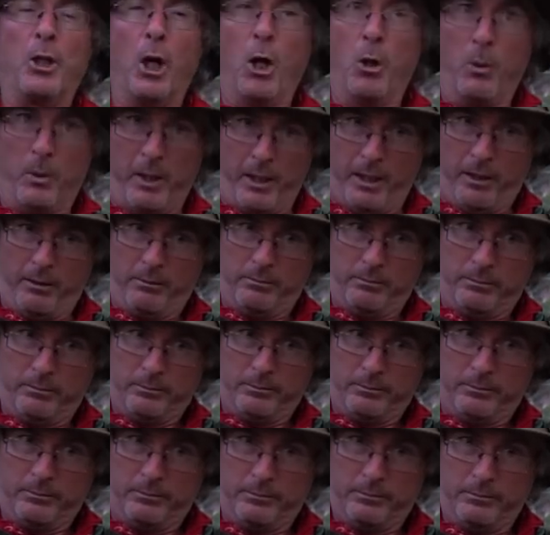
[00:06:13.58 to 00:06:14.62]
Cody.
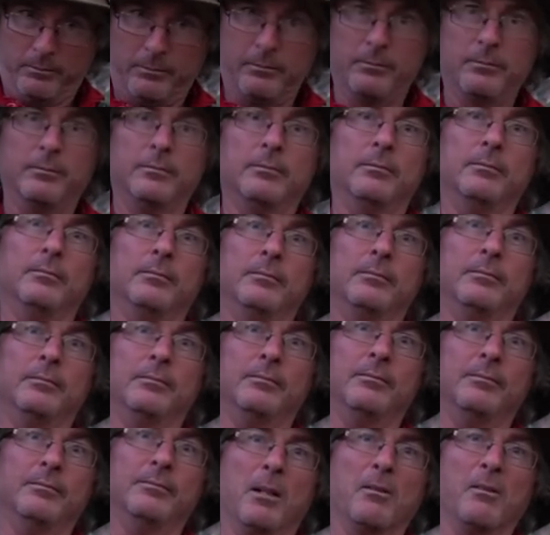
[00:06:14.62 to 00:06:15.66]

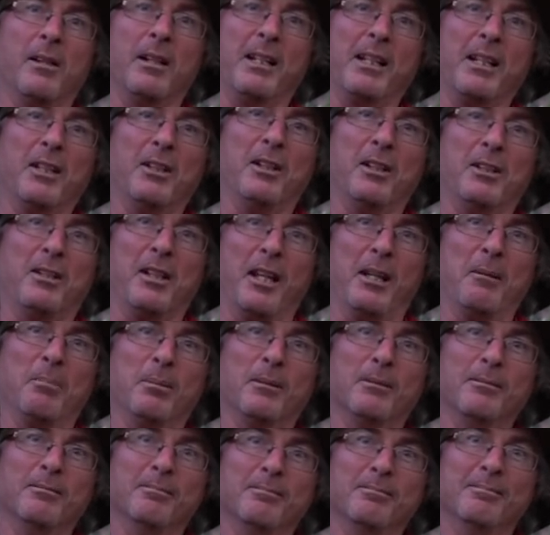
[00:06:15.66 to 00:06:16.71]
Am I running out of
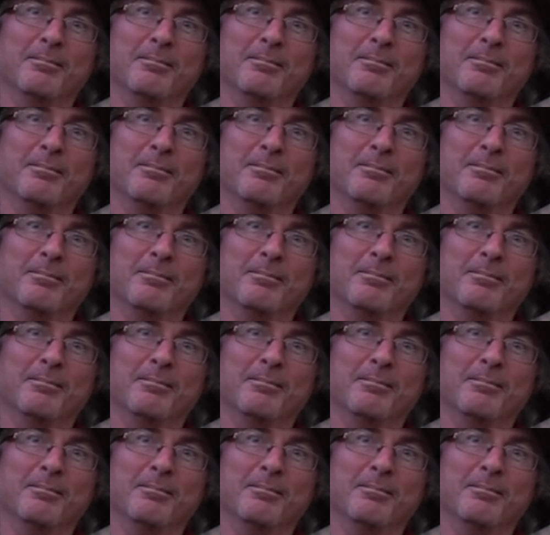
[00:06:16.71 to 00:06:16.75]
tape?